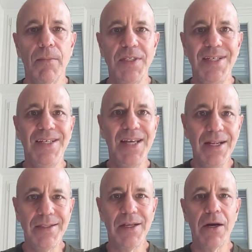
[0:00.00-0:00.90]
But to
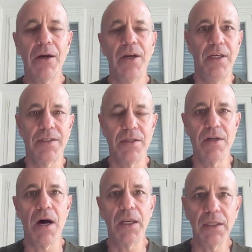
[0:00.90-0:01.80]
get there, it's
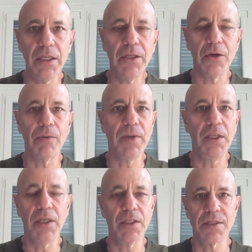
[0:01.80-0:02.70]
non-linear,
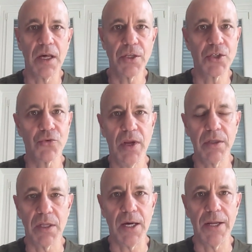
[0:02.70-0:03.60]
meaning it's not a straight
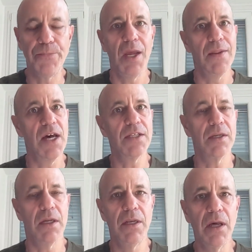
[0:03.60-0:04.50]
line. And that's
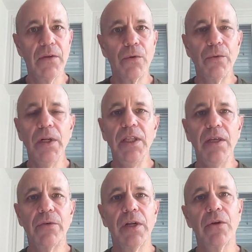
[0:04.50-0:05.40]
another really
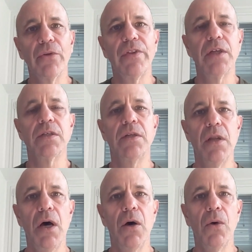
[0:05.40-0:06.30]
critical thing to
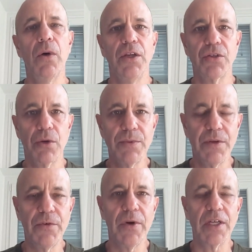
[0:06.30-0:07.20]
know in terms
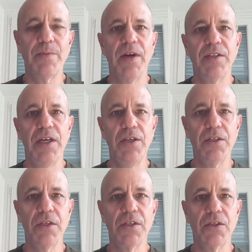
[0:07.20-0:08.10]
of your
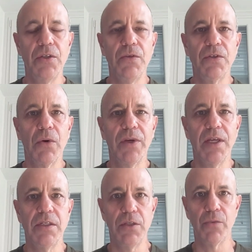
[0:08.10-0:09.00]
expectations, so you don't
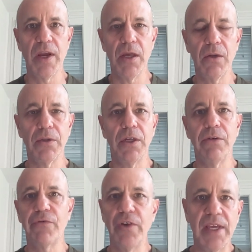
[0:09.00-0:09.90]
get derailed
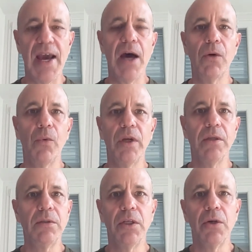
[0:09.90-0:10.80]
and freak out
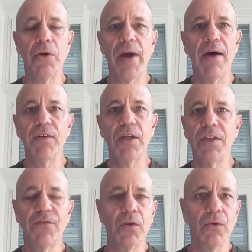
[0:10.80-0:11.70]
when, you're having a
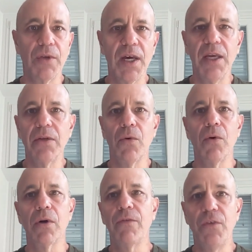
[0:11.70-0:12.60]
difficult night
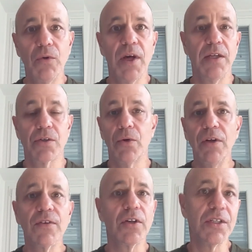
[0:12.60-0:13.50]
or a few nights or
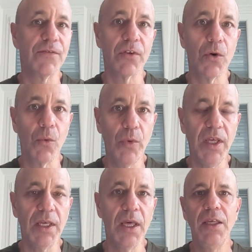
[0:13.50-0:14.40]
even a difficult
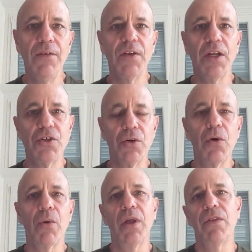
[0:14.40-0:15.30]
week, even as you're
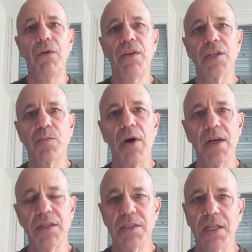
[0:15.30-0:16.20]
going through this
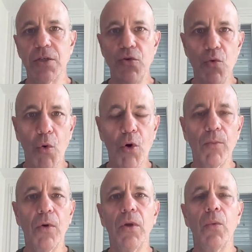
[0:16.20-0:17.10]
process. That's
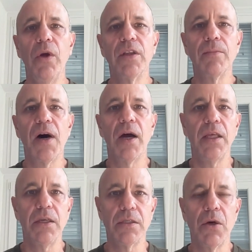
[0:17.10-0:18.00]
normal when the
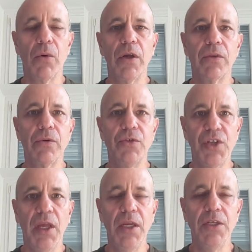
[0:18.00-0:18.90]
body is going through
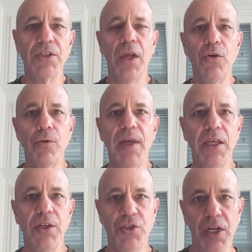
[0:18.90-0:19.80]
change and you're
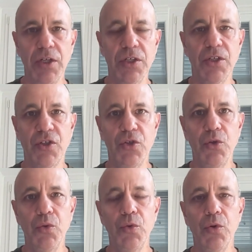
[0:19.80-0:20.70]
making changes
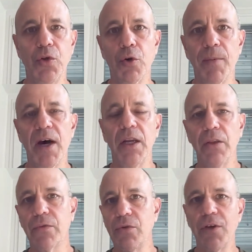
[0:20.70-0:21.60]
to your body
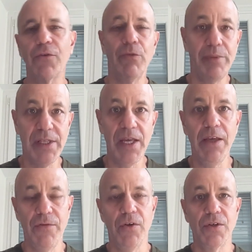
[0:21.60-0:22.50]
through different
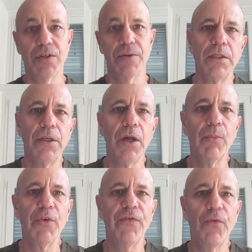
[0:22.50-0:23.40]
behaviors. The
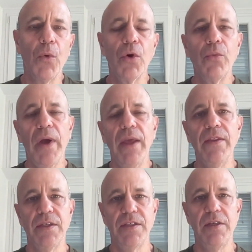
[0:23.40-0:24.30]
number 4 way
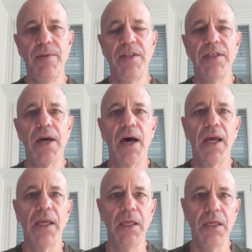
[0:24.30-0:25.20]
that
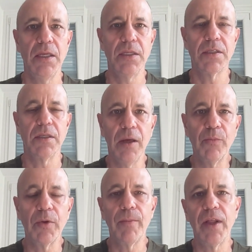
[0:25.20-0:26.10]
CBT-I is
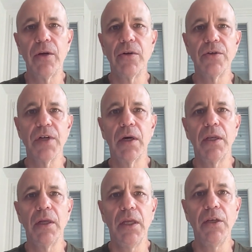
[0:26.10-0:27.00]
implemented or
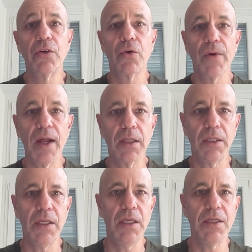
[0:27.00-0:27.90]
done
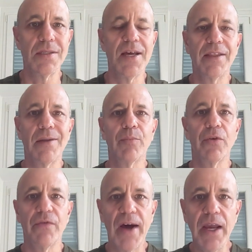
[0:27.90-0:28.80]
incorrectly is that the
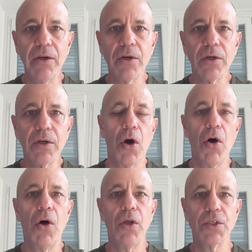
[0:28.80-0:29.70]
provider provider
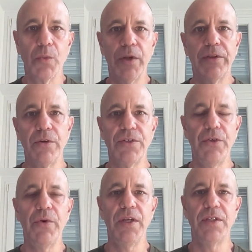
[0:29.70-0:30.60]
calls what they're
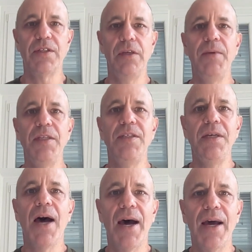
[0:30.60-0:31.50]
doing
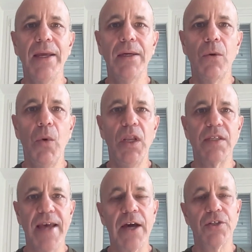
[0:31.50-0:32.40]
CBT-I when it's
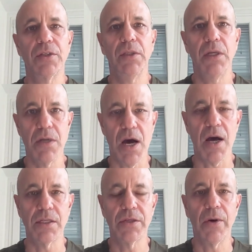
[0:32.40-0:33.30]
actually
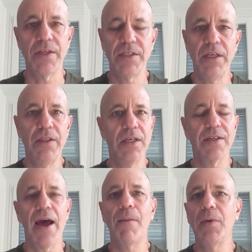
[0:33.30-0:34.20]
not. So I see this
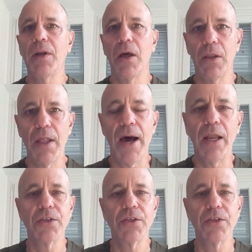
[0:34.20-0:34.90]
happen a lot.